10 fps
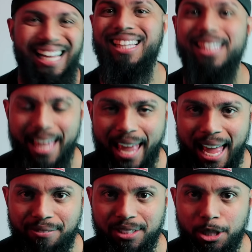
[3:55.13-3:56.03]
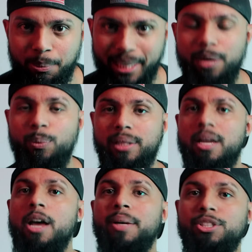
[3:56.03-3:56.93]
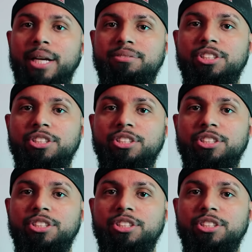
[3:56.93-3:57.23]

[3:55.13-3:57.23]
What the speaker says: Not that they have it to begin with, because you have